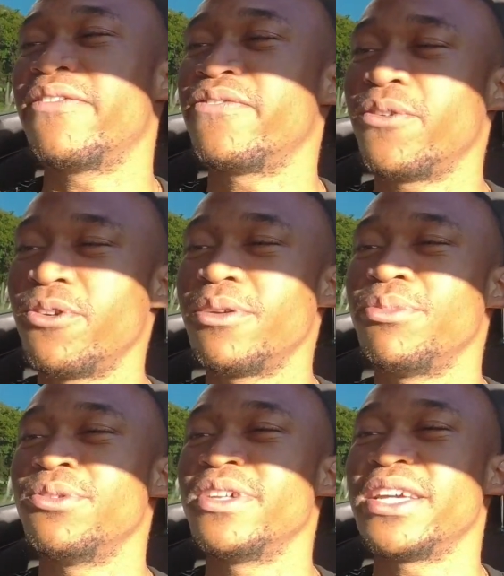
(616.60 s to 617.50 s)

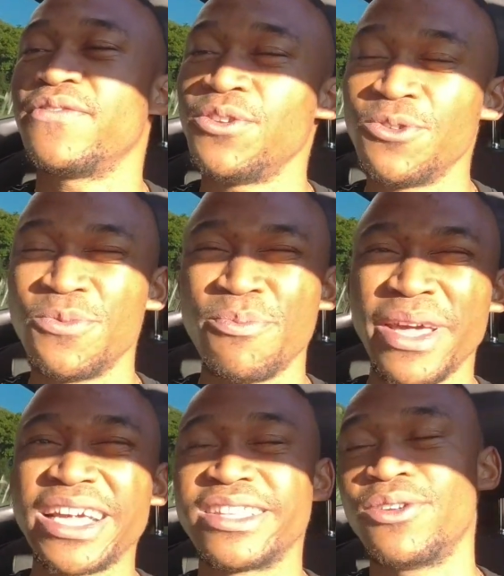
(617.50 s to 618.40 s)
affordable if you
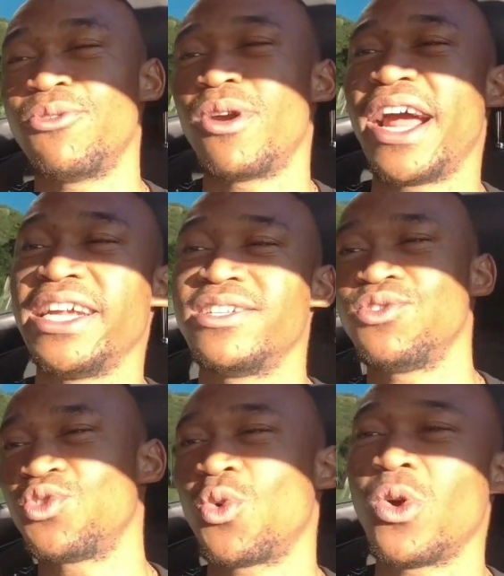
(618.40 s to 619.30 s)
make the right
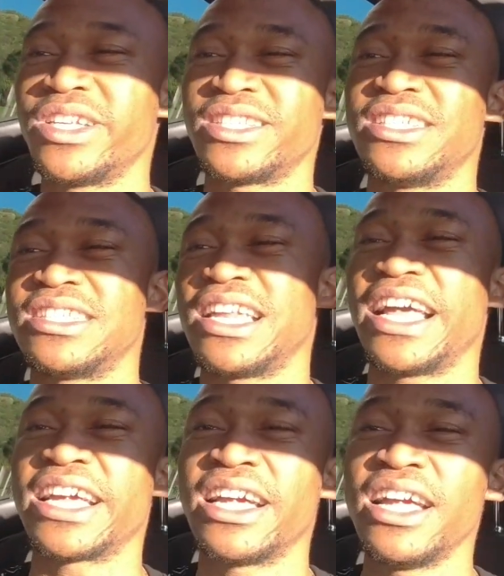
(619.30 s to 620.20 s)
choices,
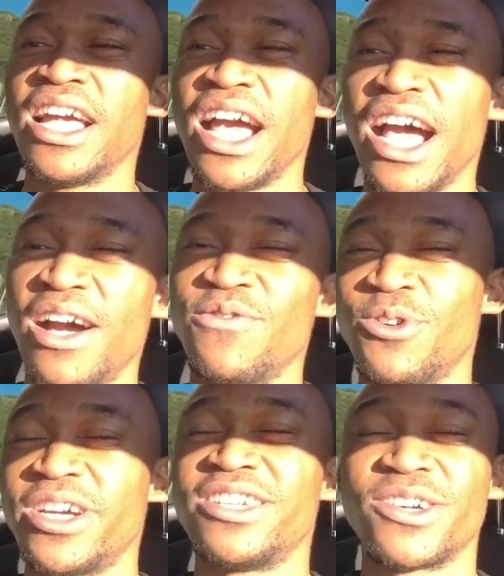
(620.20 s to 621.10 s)
like
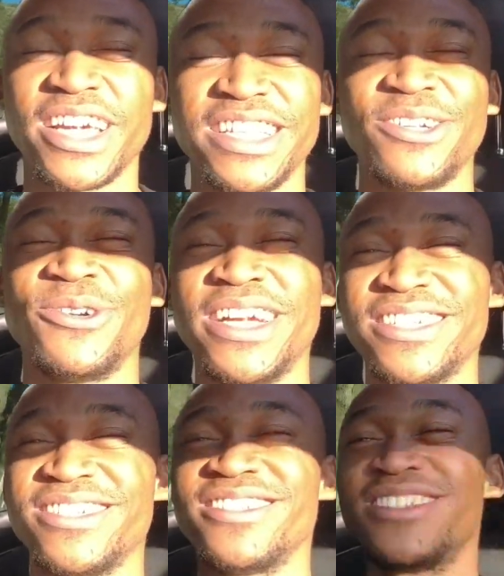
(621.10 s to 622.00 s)
avoid the
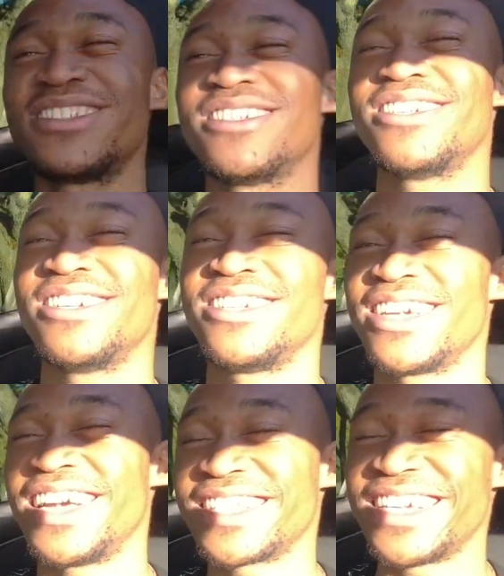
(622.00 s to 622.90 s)
rattles.
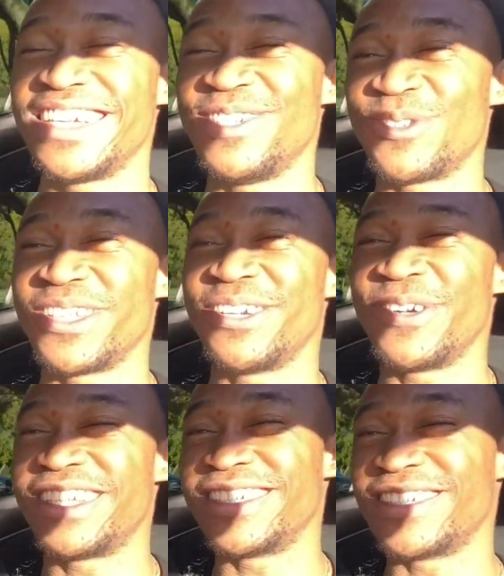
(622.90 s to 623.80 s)
You guys can enjoy the
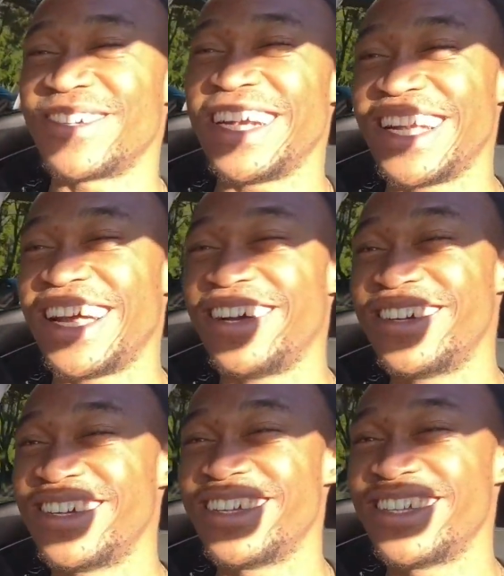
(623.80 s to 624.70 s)
rattles right now.